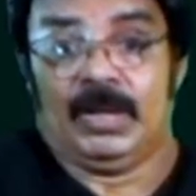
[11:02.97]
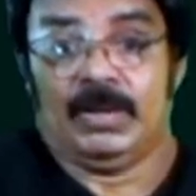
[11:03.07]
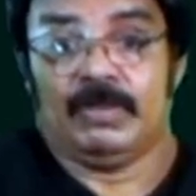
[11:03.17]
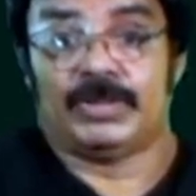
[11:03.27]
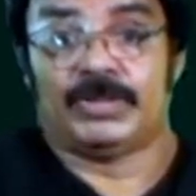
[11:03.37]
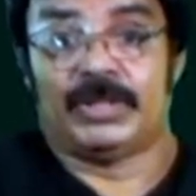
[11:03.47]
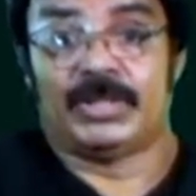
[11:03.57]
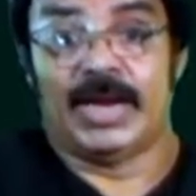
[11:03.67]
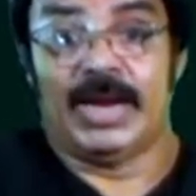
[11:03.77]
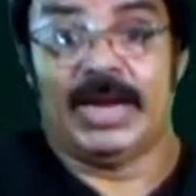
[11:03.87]
was this
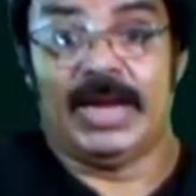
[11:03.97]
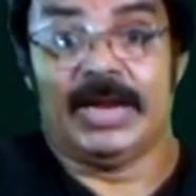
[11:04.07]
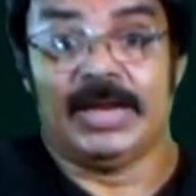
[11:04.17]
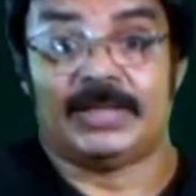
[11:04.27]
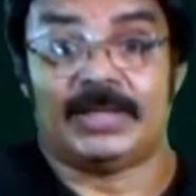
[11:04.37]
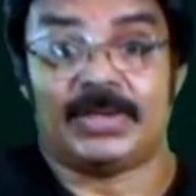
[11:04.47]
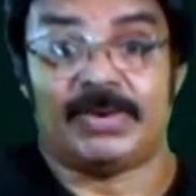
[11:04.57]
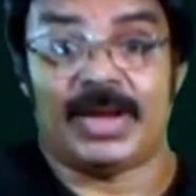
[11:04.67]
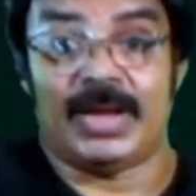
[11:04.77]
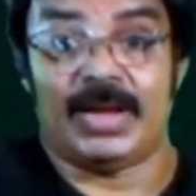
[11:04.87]
really
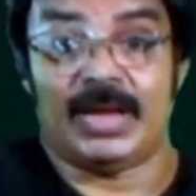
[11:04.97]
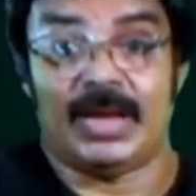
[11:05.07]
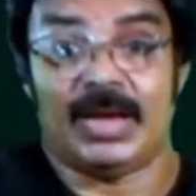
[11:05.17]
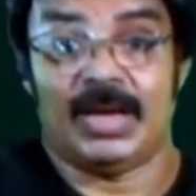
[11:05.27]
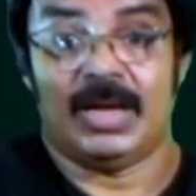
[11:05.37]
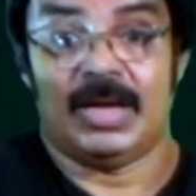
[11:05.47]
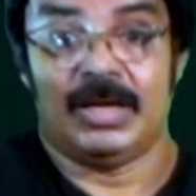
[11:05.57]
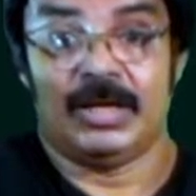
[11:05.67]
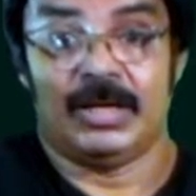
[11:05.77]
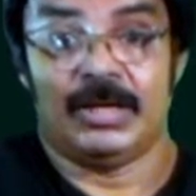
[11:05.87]
necessary?
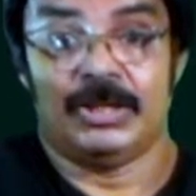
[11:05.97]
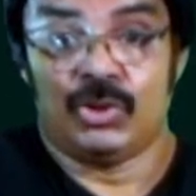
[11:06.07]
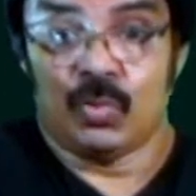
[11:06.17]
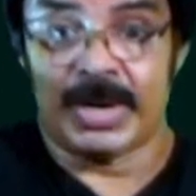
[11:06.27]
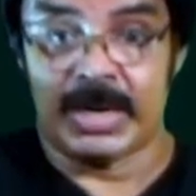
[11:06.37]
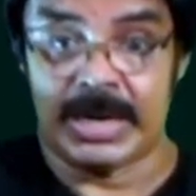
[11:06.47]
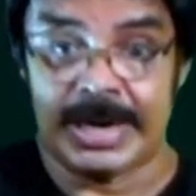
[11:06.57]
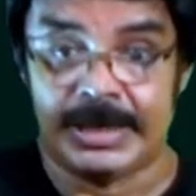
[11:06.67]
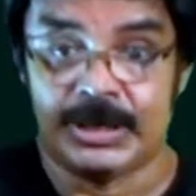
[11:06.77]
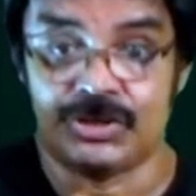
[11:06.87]
Do we
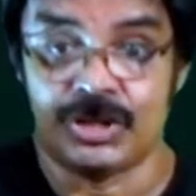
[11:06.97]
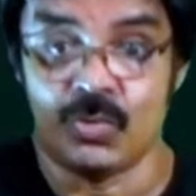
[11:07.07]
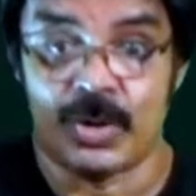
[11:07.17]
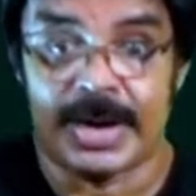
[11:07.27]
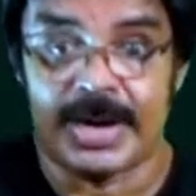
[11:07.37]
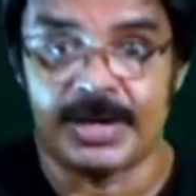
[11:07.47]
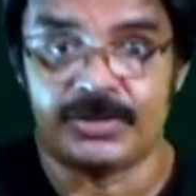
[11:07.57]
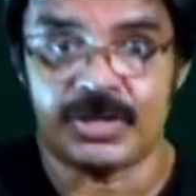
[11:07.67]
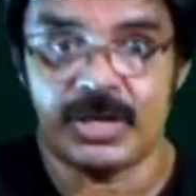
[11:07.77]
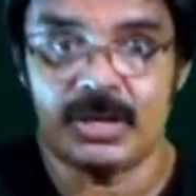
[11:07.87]
need this nuclear
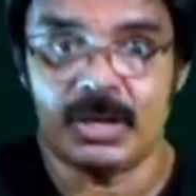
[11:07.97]
energy?